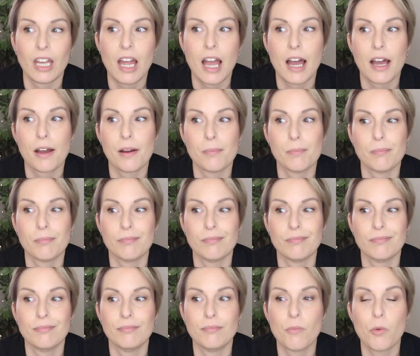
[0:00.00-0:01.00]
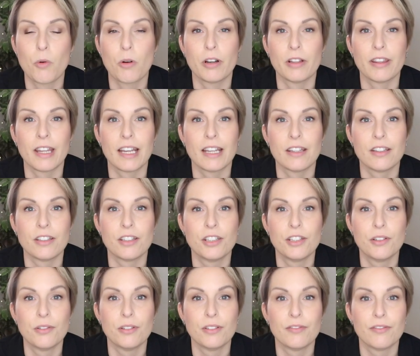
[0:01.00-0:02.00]
um, more like
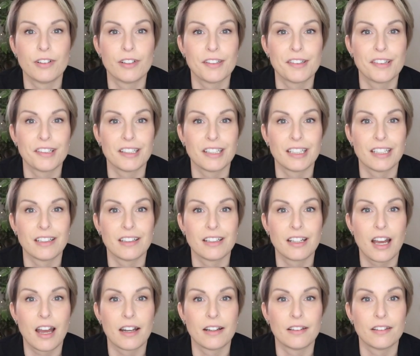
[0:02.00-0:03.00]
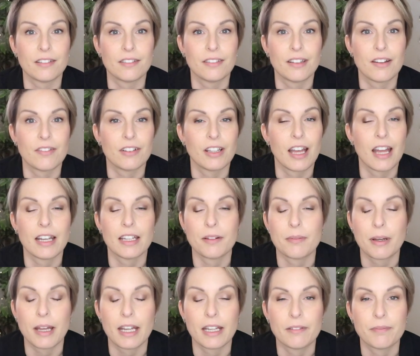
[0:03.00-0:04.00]
university kind of level.
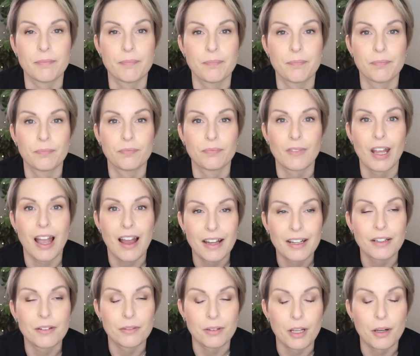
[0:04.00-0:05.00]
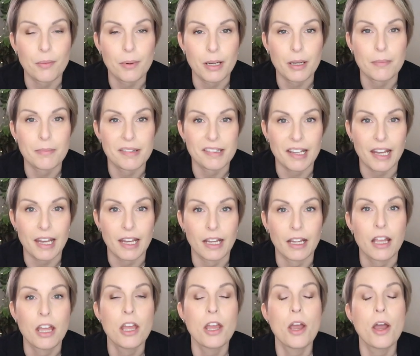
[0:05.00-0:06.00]
Anyway, I don't know what I'm
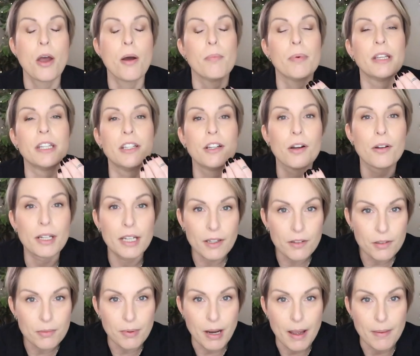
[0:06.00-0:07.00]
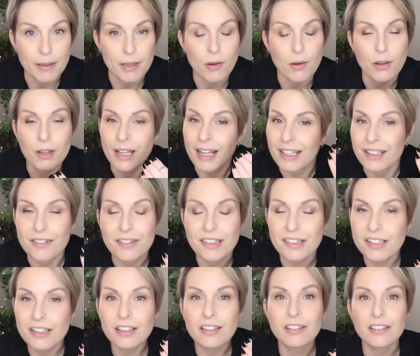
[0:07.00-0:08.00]
saying. But you go down the rabbit hole and you
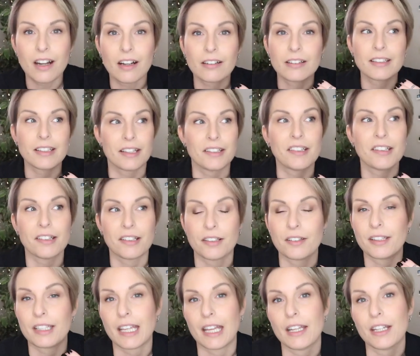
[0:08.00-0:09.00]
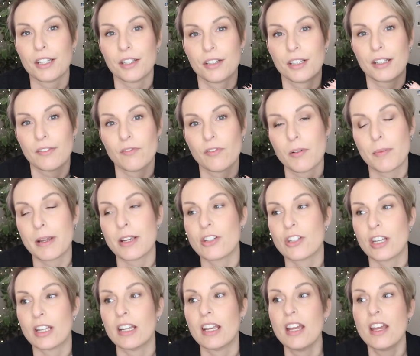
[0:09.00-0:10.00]
still aren't necessarily getting good
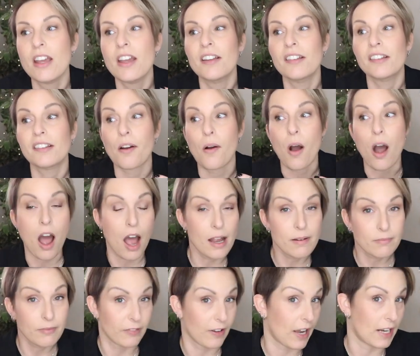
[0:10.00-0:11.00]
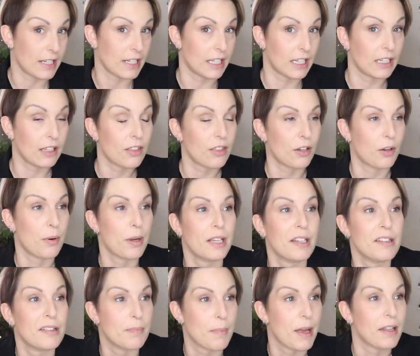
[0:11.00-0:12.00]
information. So I'm finding the
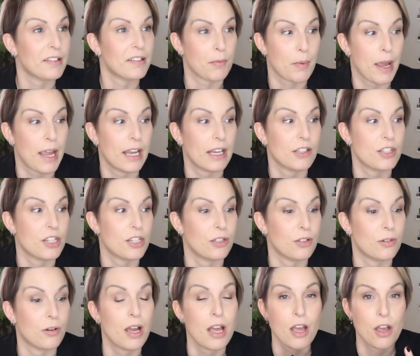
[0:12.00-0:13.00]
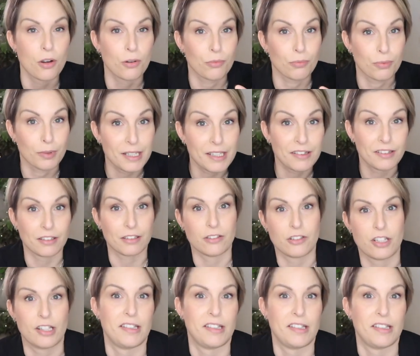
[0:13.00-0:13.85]
quickest, best way to research